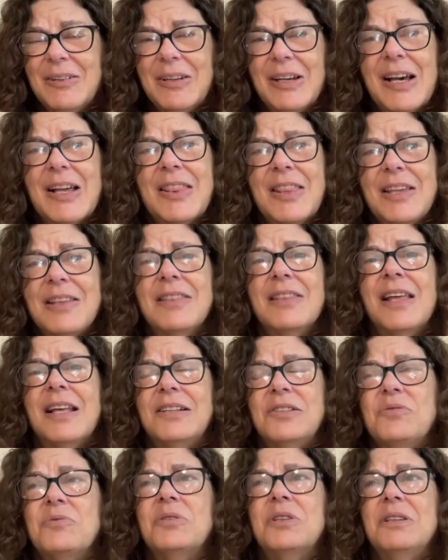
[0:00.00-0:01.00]
I think
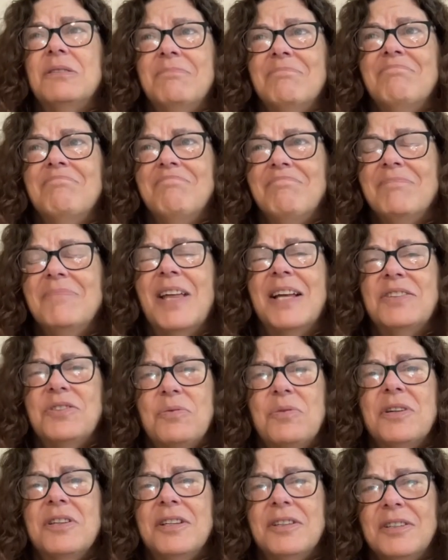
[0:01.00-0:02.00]
that's
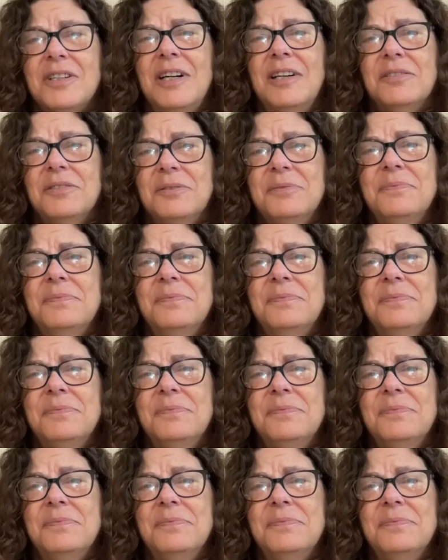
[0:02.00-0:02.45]
where they'll go.